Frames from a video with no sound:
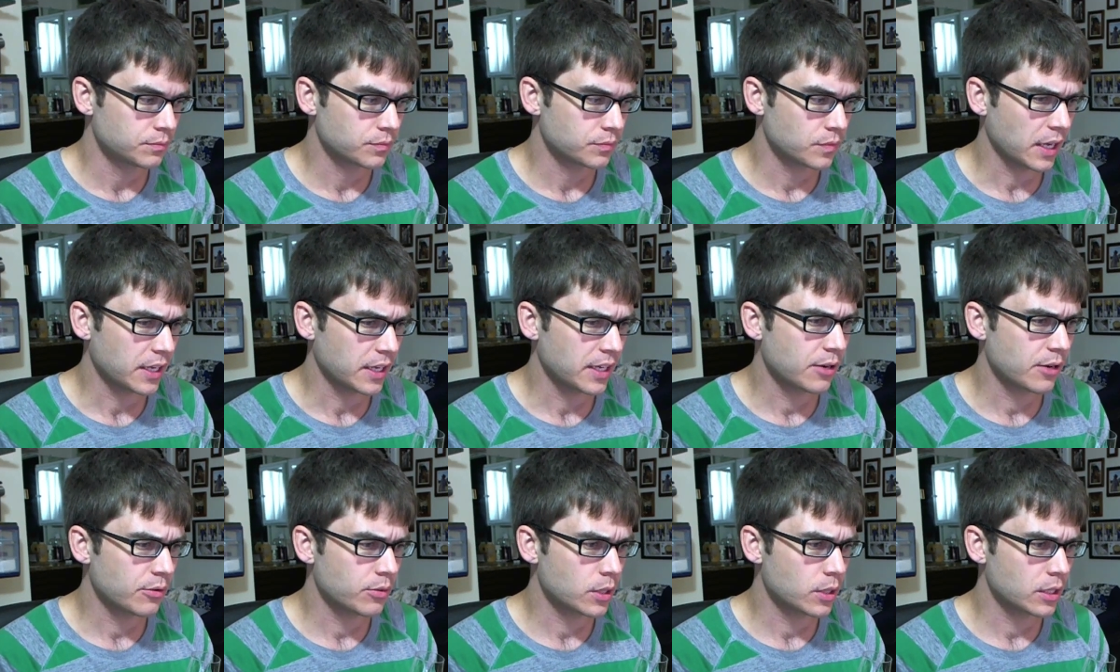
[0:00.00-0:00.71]
I
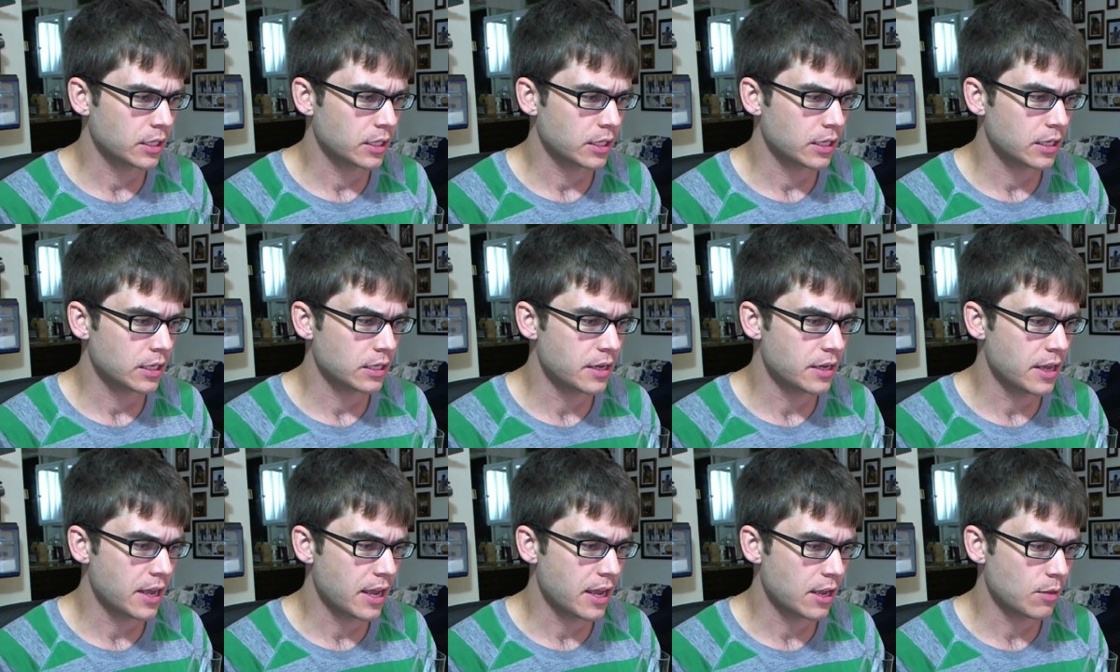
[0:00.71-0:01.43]
can't really
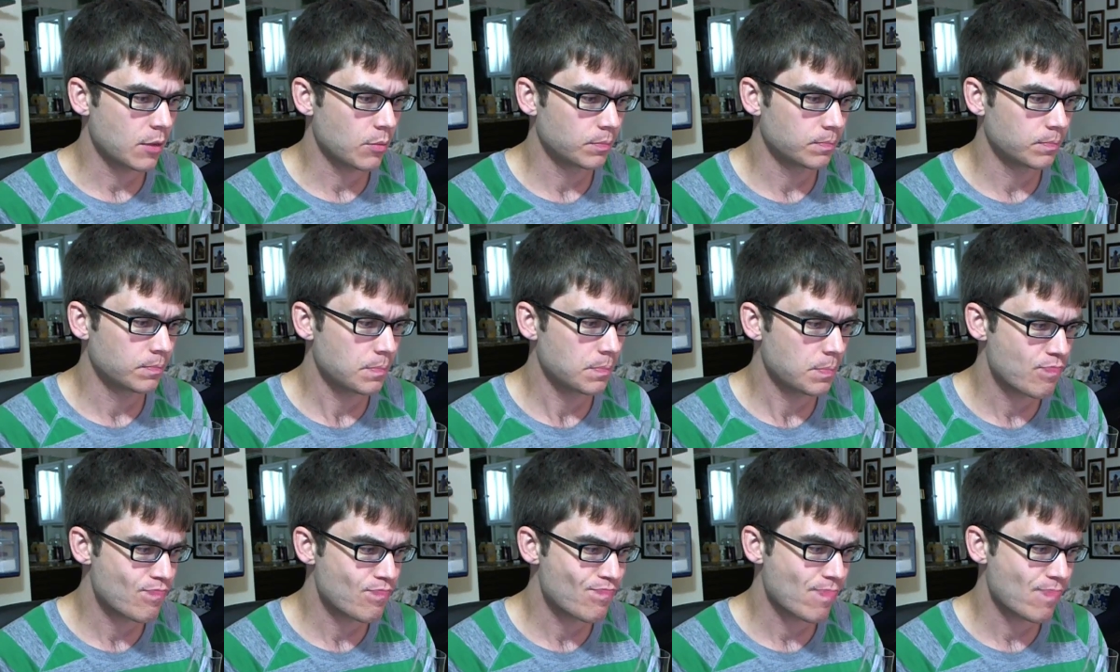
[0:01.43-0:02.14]
name
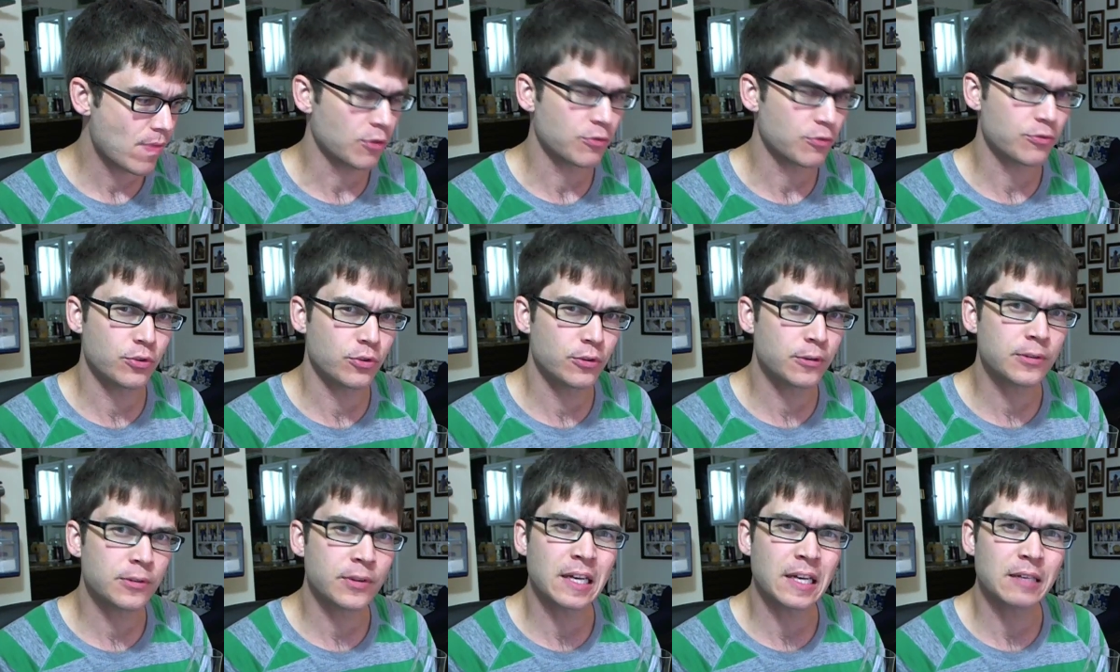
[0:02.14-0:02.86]
a
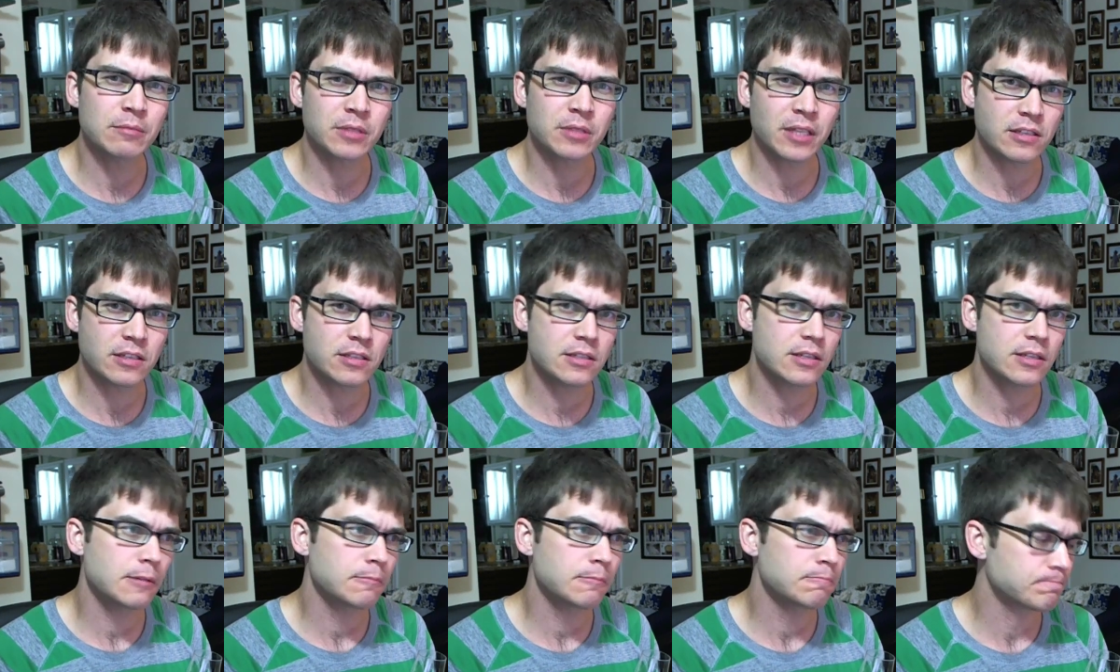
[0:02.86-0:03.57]
fruit that I'm
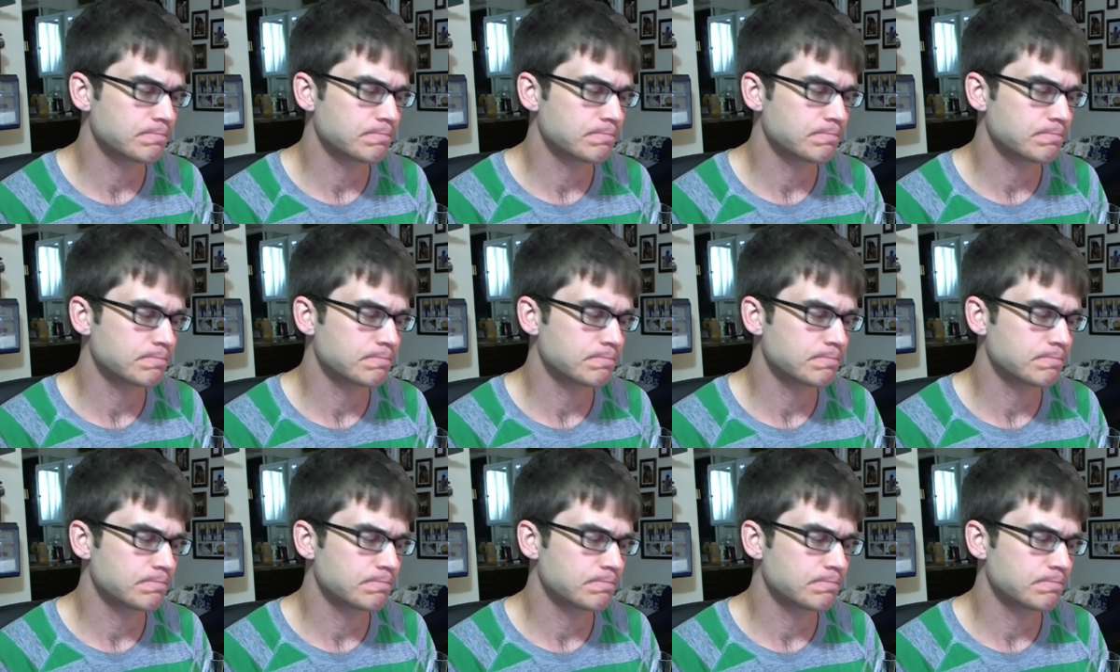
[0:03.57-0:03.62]
tasting.